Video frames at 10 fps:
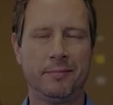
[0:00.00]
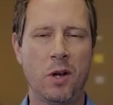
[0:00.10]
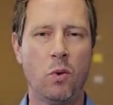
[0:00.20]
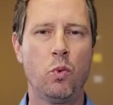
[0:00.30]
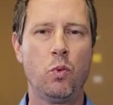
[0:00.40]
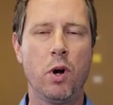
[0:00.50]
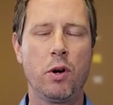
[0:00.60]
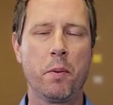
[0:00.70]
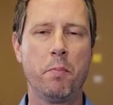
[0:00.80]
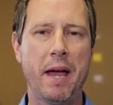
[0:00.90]

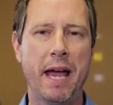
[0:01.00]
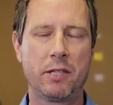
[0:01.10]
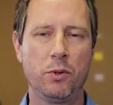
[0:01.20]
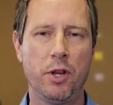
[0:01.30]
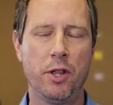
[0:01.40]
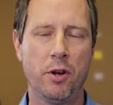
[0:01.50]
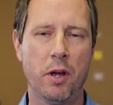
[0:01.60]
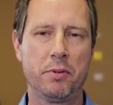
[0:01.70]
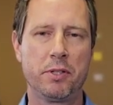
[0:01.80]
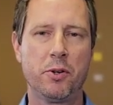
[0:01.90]
Welcome back to another
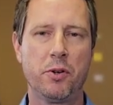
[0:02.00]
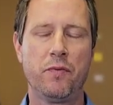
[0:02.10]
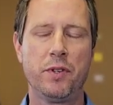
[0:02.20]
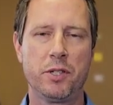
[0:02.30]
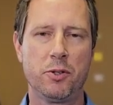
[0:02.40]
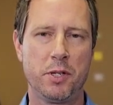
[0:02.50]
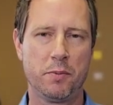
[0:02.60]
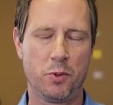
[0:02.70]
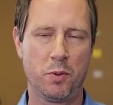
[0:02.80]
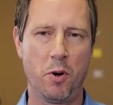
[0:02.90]
episode of Physio Tips
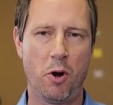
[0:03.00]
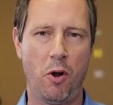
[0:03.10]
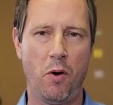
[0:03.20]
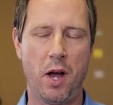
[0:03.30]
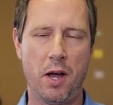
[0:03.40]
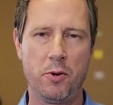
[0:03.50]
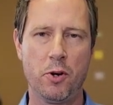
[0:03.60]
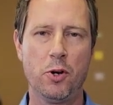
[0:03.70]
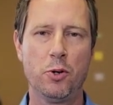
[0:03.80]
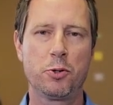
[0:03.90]
with Marrow. I'm your
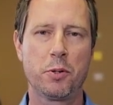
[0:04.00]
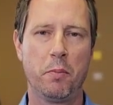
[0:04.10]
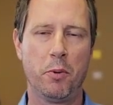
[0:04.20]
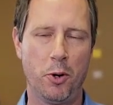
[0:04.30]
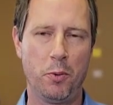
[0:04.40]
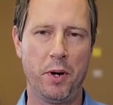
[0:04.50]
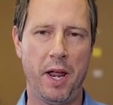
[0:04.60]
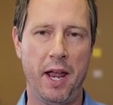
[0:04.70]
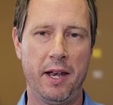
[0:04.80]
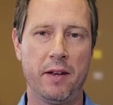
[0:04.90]
host, Marrow
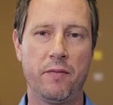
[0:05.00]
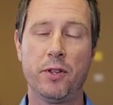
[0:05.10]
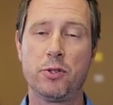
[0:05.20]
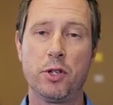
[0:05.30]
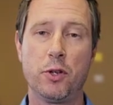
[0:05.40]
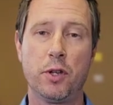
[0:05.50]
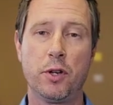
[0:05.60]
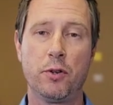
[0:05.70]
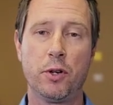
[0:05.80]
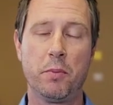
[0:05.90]
Burnett. For those of you that
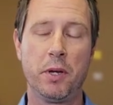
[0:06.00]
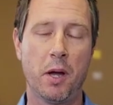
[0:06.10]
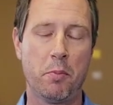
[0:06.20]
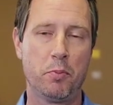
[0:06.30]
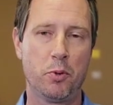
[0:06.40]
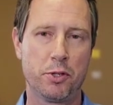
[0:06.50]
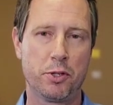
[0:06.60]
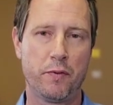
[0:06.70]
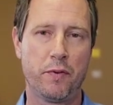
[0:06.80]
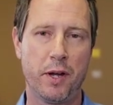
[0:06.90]
don't know me, I'm a
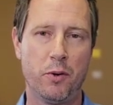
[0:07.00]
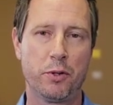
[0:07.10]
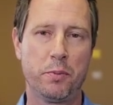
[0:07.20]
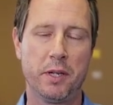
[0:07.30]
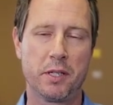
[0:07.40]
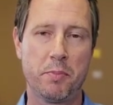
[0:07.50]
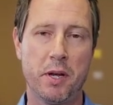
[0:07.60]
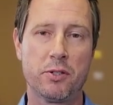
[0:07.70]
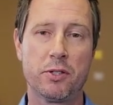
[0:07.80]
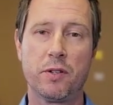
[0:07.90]
board-certified orthopedic
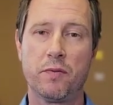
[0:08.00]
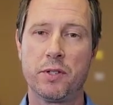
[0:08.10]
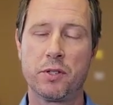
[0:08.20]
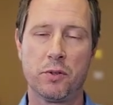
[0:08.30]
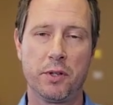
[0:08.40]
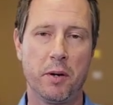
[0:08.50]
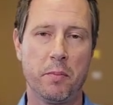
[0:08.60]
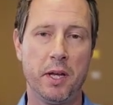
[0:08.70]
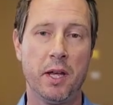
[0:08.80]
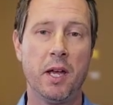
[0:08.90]
specialist in physical
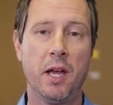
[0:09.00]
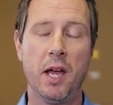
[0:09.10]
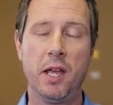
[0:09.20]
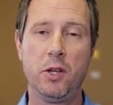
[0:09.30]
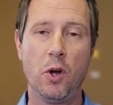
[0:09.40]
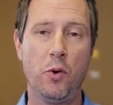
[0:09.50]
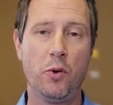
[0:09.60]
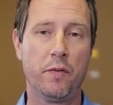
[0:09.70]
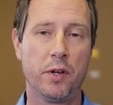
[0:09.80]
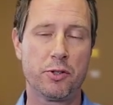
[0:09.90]
therapy and the owner
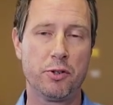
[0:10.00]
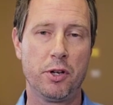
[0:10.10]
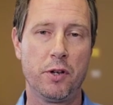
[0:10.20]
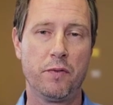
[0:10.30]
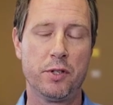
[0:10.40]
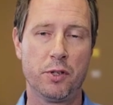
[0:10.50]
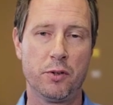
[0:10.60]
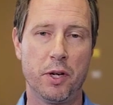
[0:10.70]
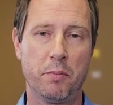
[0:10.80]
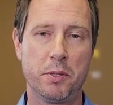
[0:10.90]
of Australian
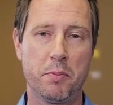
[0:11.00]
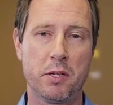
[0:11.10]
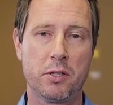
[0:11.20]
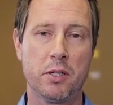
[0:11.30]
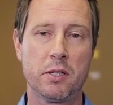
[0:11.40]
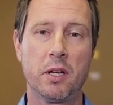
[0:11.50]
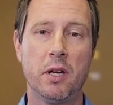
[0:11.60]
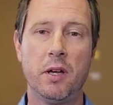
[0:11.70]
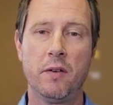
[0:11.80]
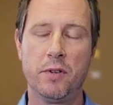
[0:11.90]
Physiotherapy Specialist,
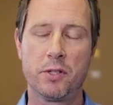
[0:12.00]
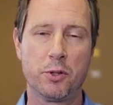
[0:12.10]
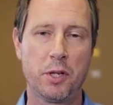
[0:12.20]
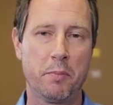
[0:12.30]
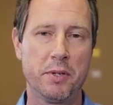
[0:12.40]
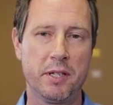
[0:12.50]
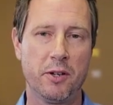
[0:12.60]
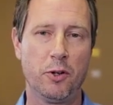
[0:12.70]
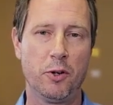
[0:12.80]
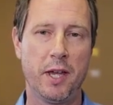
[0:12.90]
physical therapy center
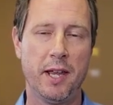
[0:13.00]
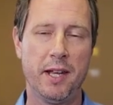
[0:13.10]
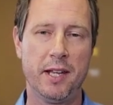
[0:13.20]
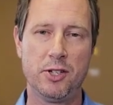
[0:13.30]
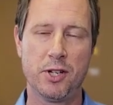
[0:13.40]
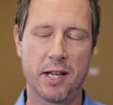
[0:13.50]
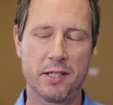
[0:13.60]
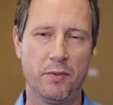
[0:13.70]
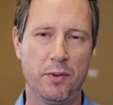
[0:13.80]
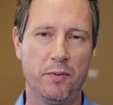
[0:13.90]
located in
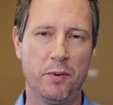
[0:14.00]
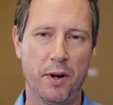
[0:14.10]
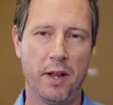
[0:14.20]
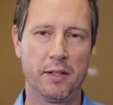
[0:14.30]
Jacksonville, Florida.